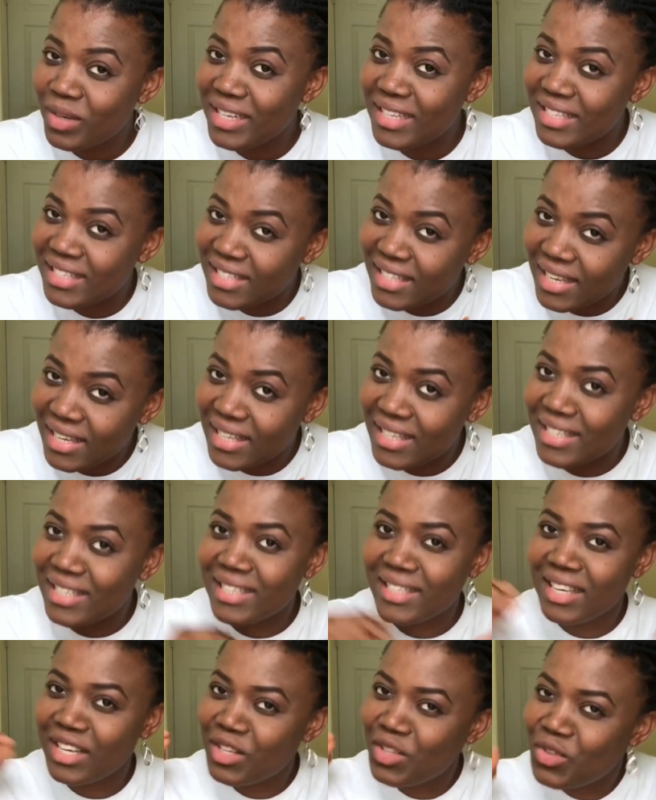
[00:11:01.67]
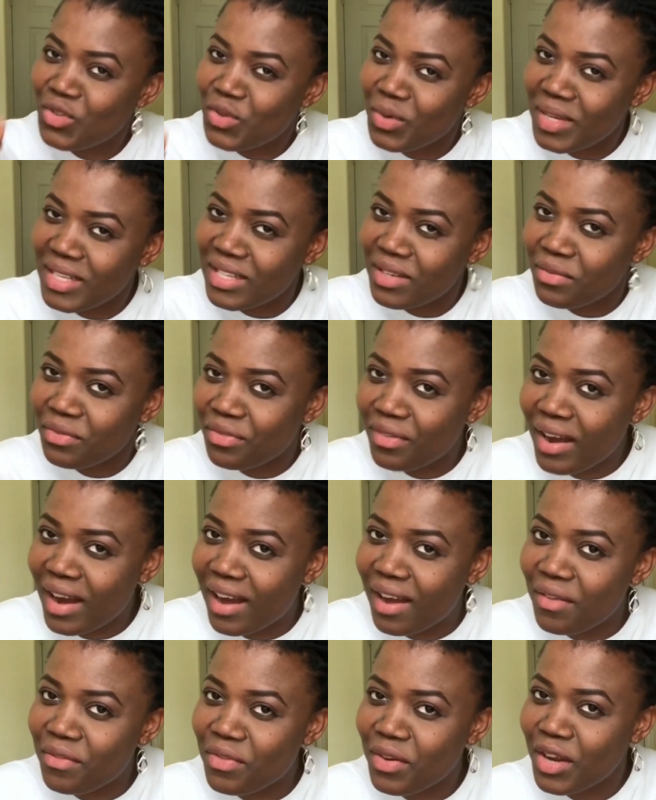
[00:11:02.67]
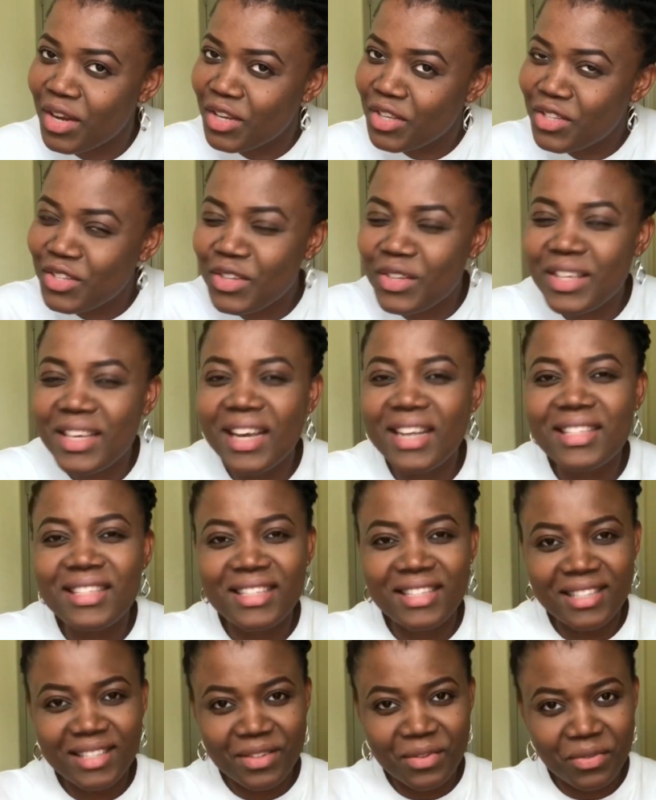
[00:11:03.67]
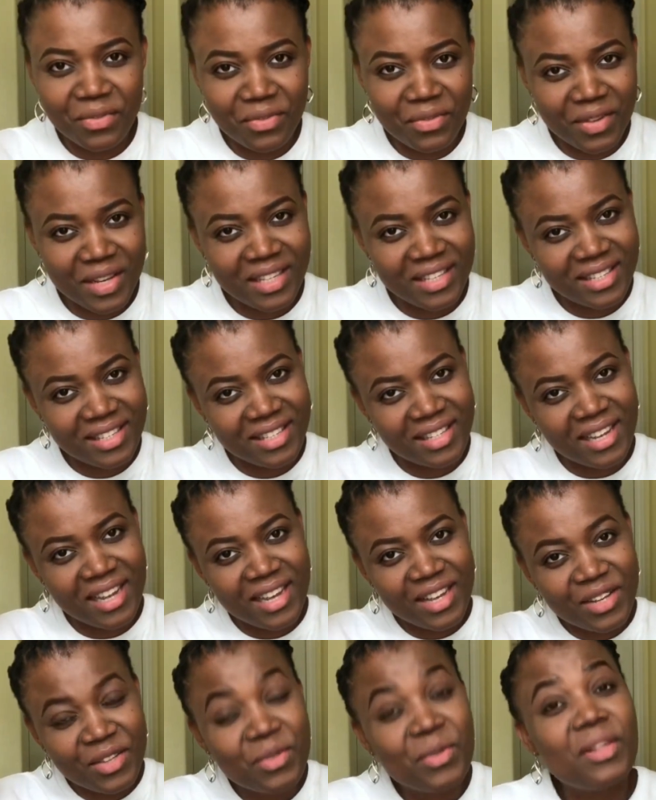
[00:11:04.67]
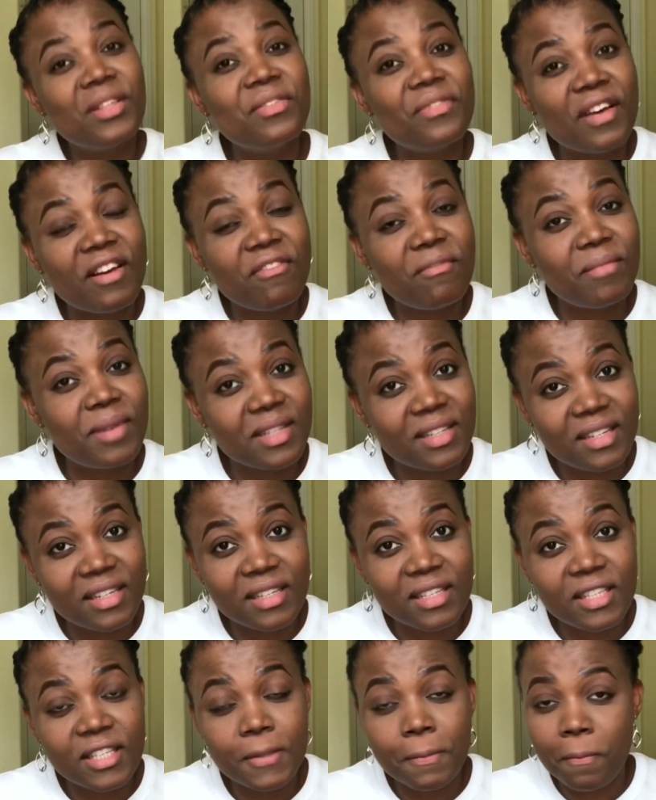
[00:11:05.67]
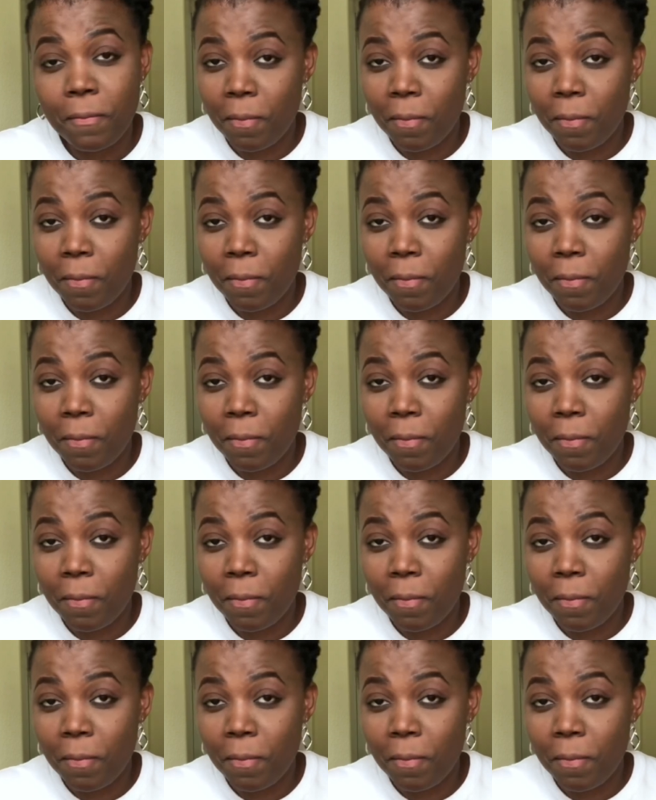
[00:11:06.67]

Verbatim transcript: zikkies 25 to get the first 25 percent